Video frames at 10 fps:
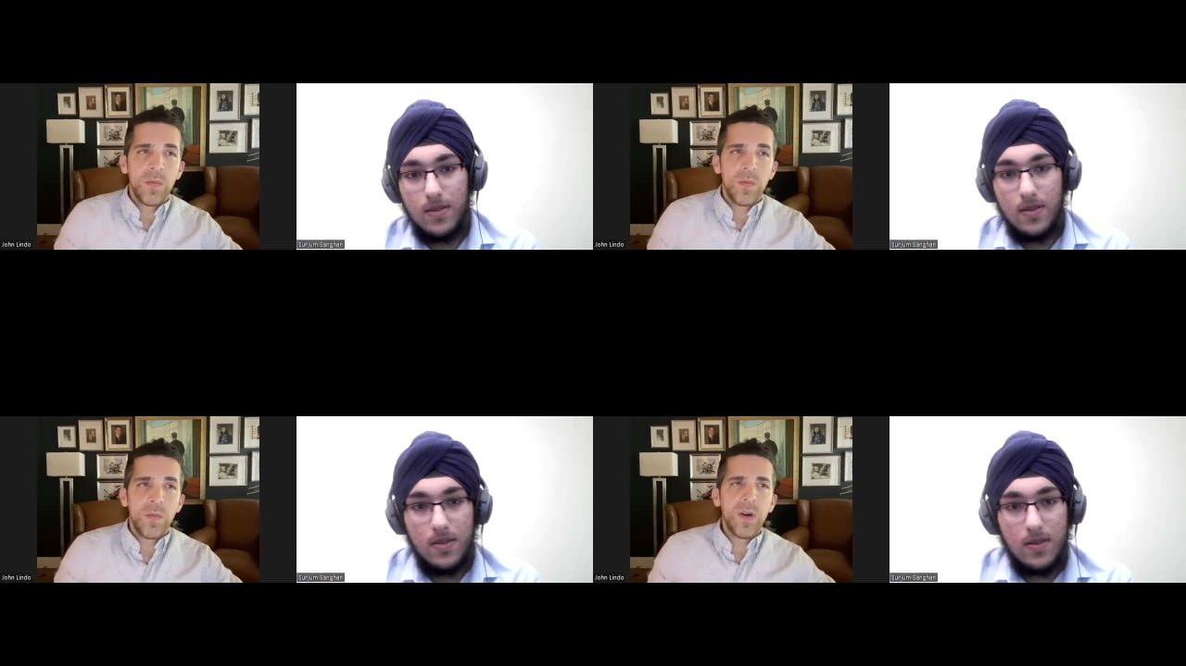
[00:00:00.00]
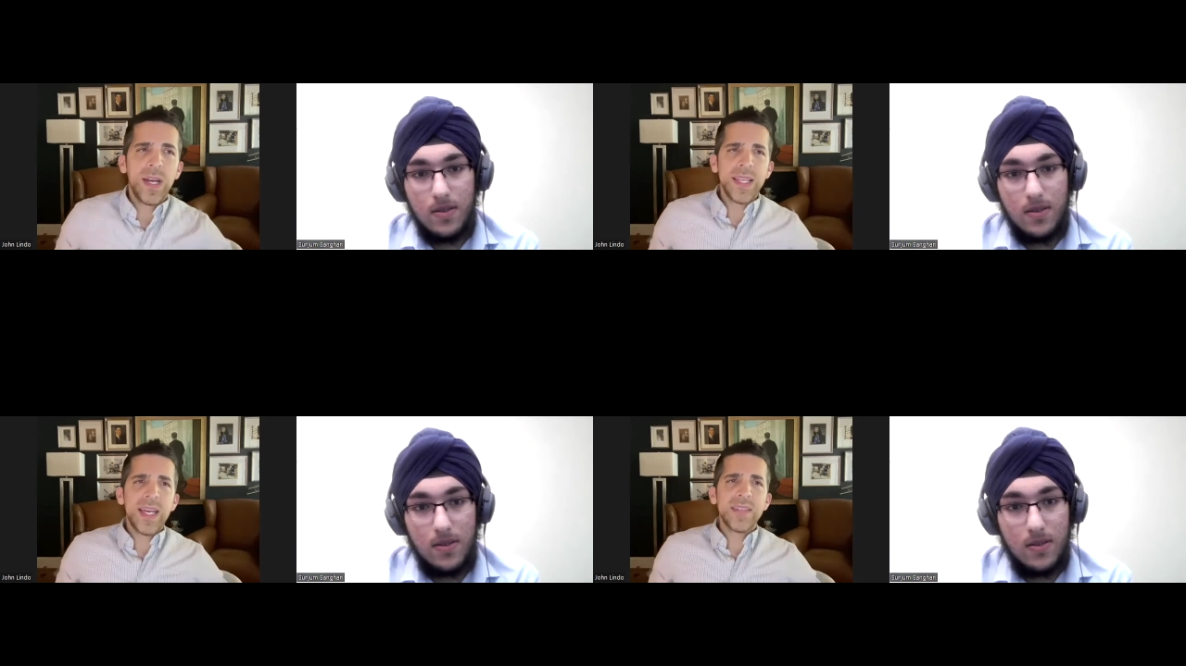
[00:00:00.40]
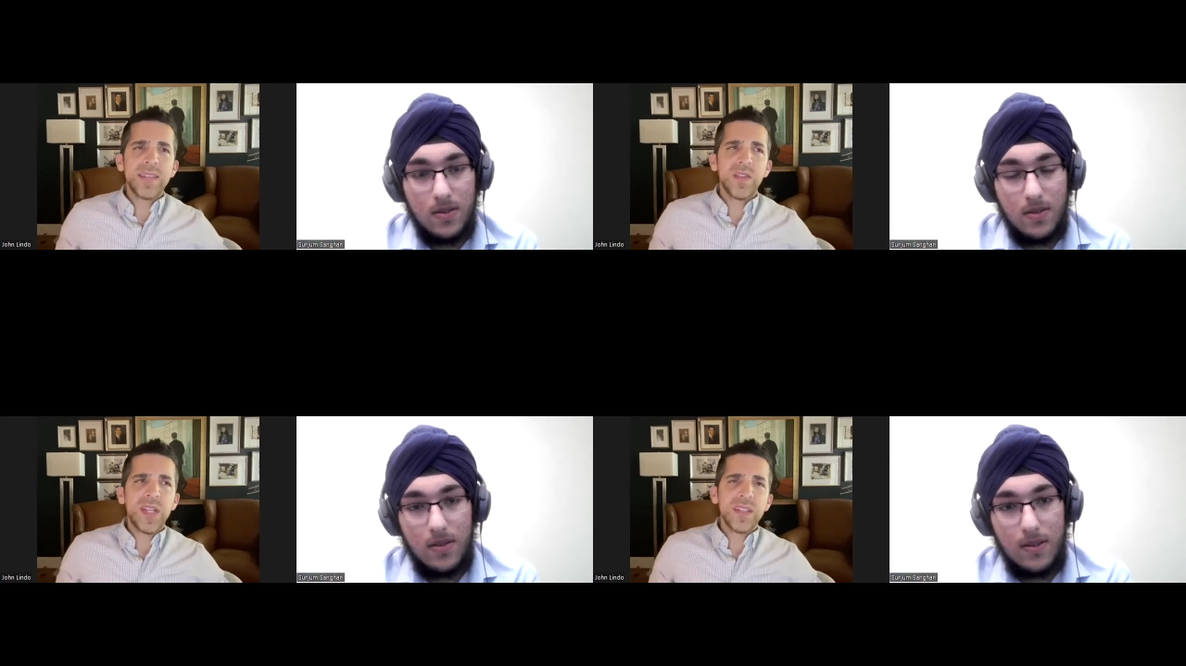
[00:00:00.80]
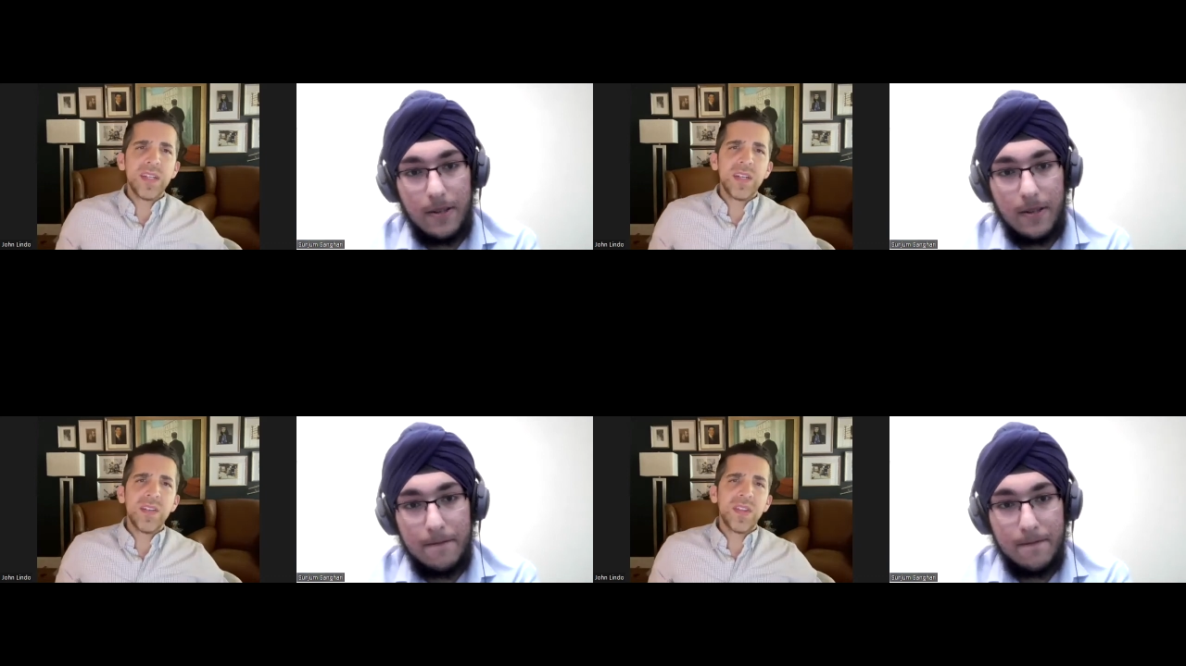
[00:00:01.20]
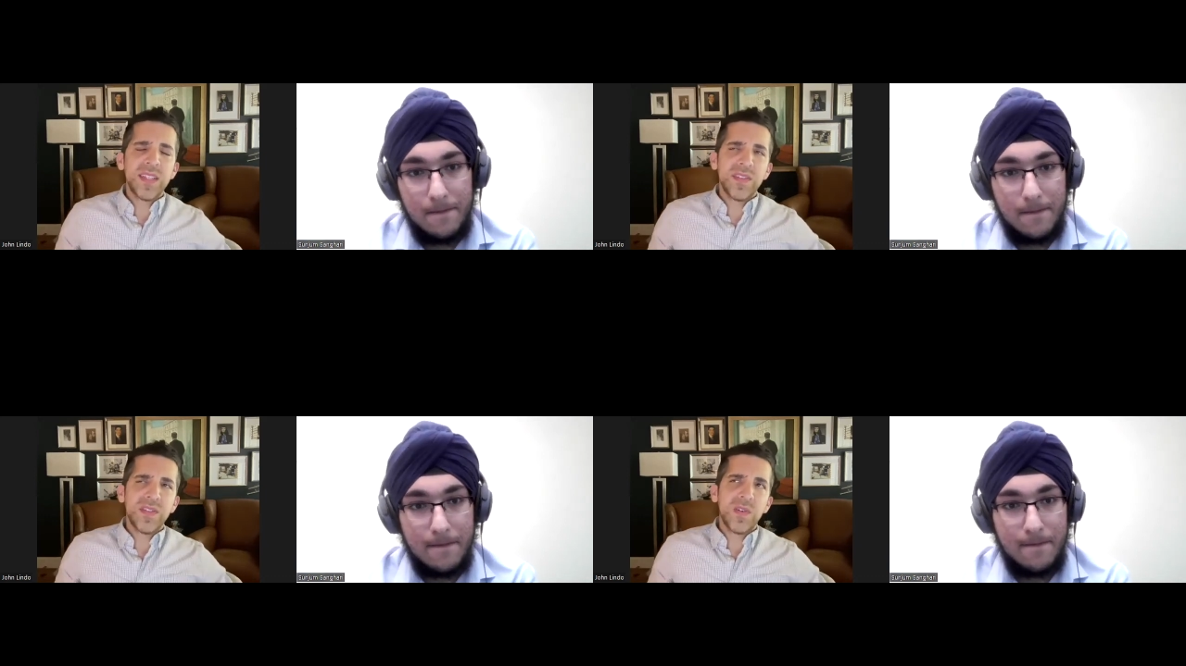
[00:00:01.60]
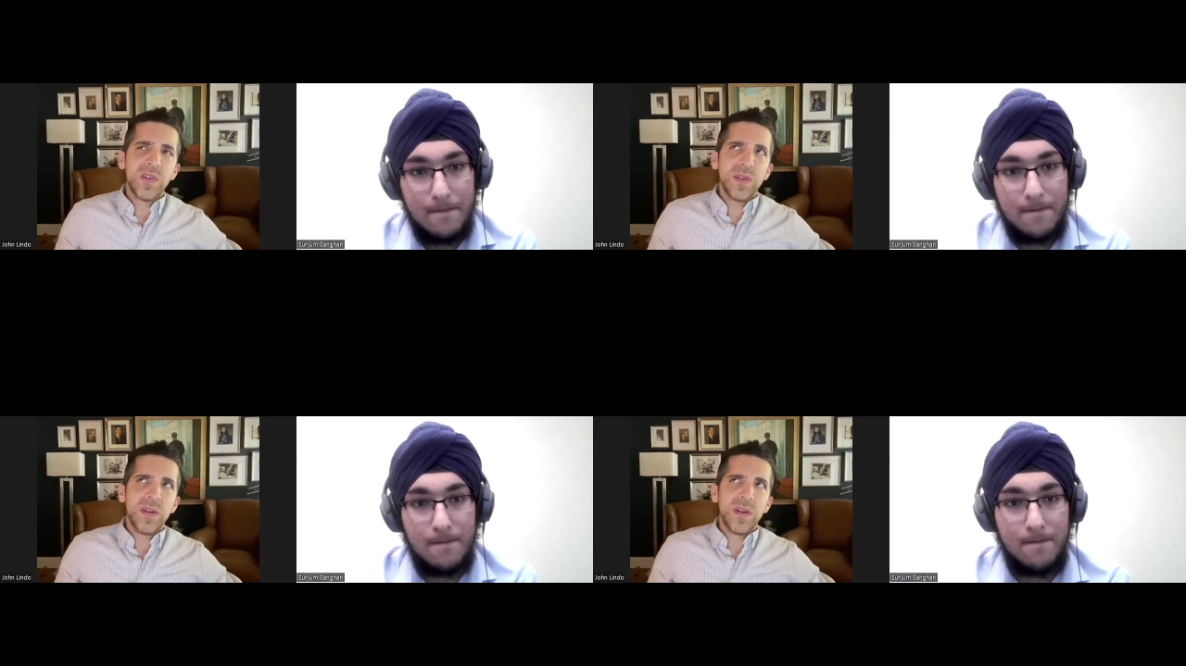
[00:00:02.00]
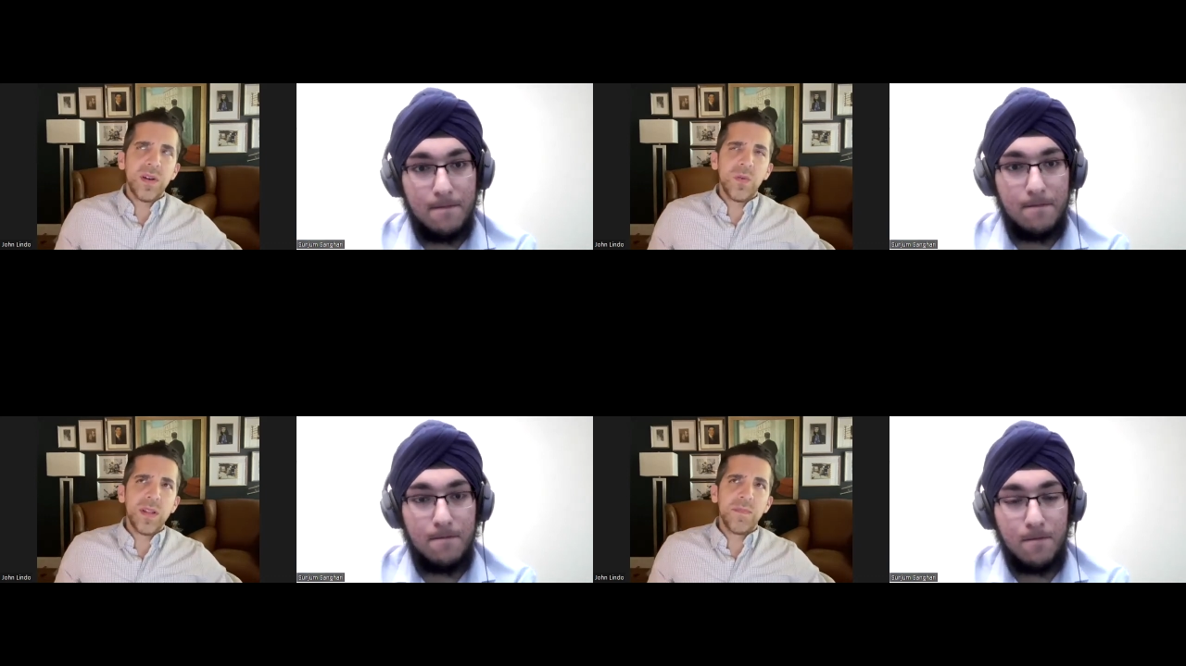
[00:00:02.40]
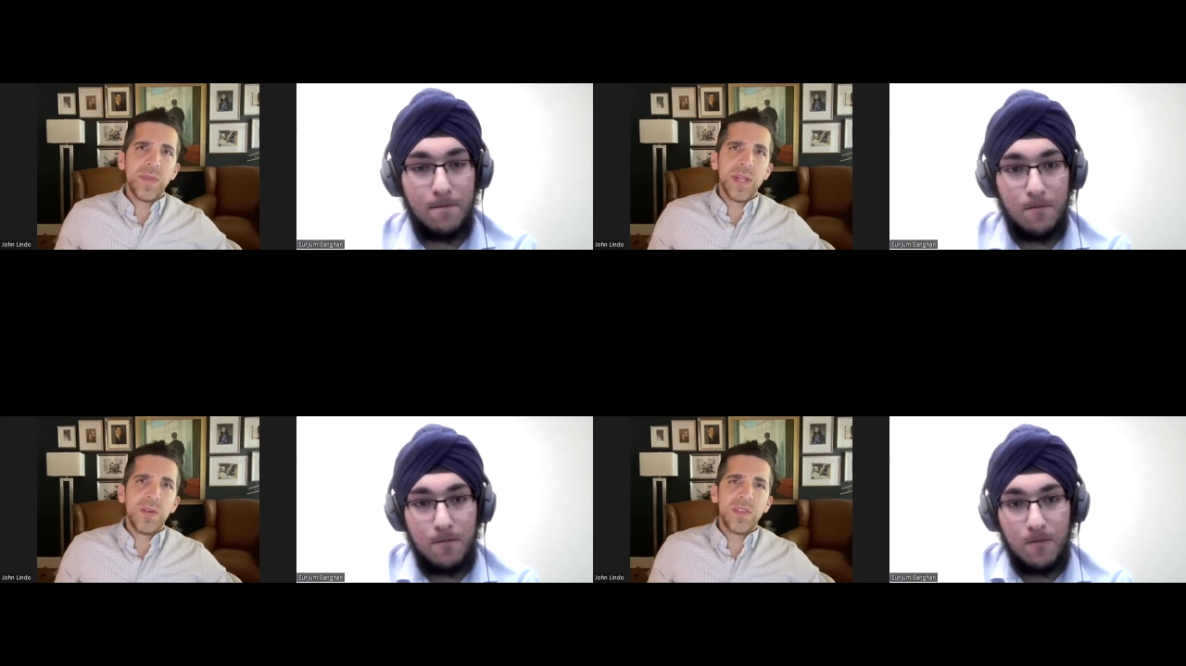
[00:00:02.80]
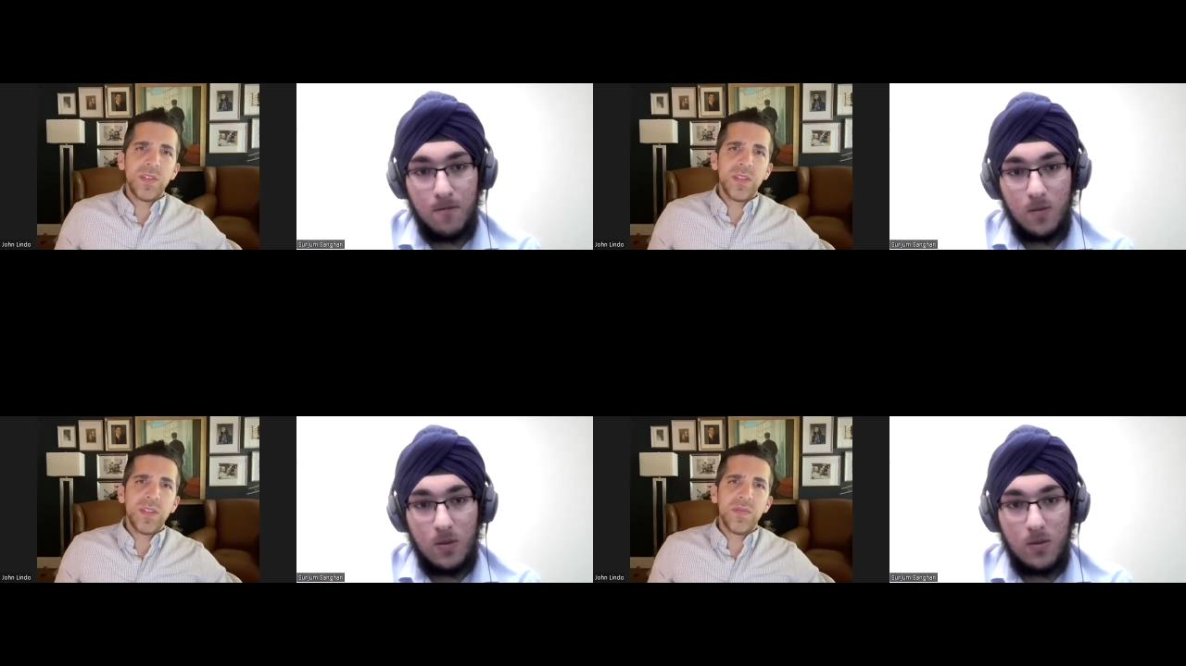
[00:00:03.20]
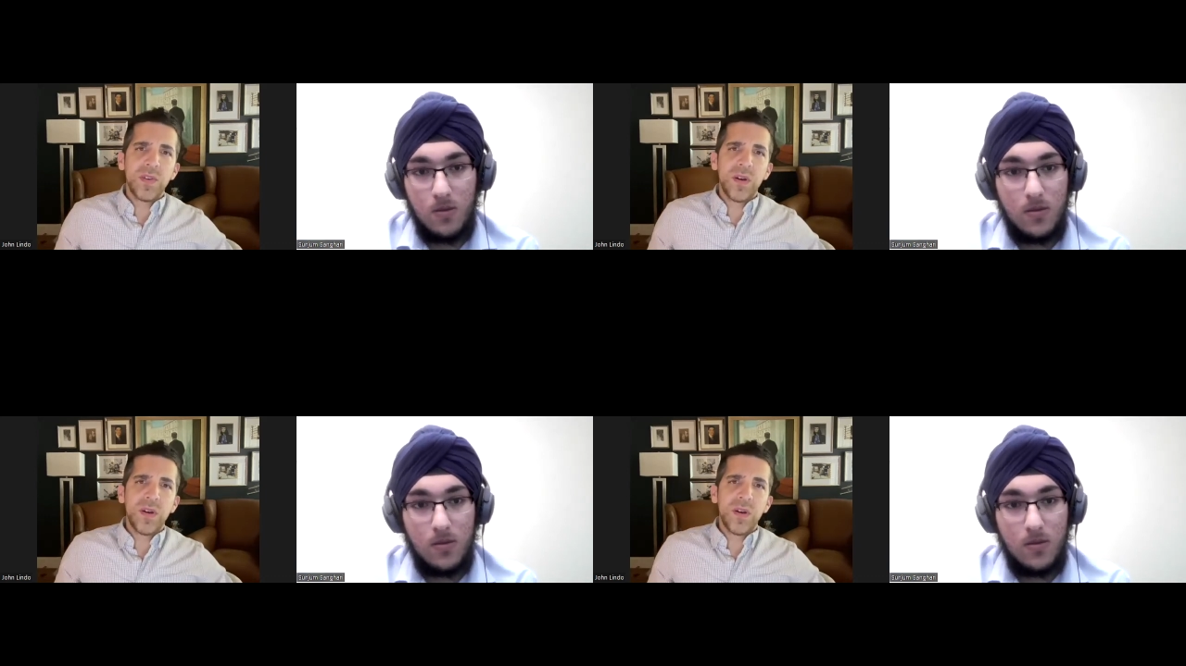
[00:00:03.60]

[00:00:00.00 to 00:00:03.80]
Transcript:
Speaker 1: Right. Yeah. So that's another thing that's sort of a, one of the big questions for